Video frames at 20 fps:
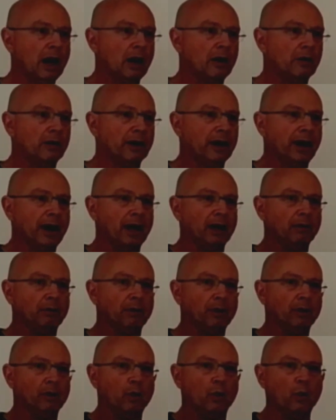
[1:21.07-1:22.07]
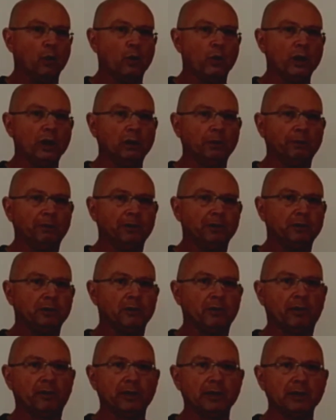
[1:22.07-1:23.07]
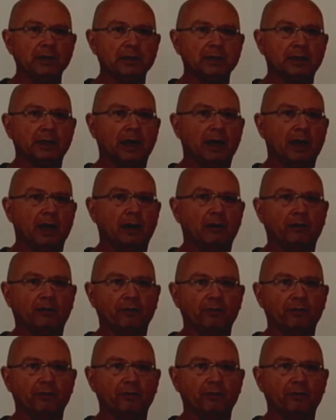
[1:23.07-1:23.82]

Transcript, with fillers: our elbow will produce this kind